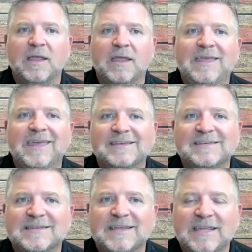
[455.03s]

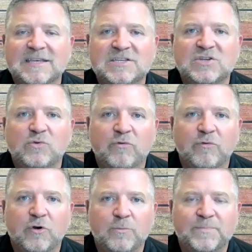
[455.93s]
get into
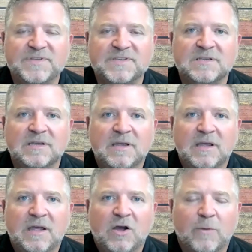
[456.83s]
groups
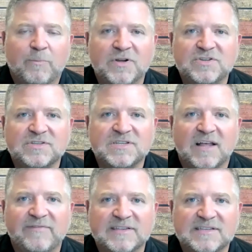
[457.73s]
or put
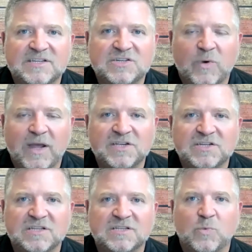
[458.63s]
yourself in
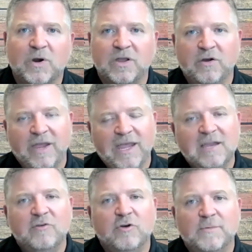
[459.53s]
situations where you're
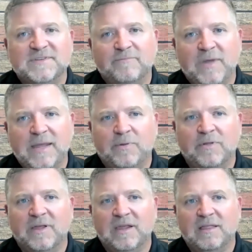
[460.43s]
in groups of
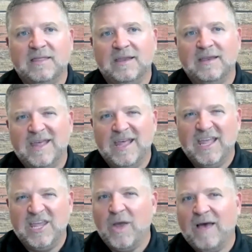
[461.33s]
people that
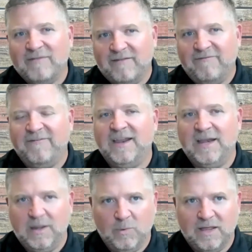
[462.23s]
you have an
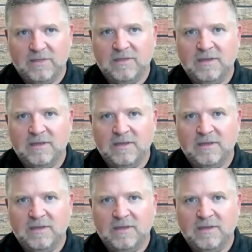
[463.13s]
affinity with.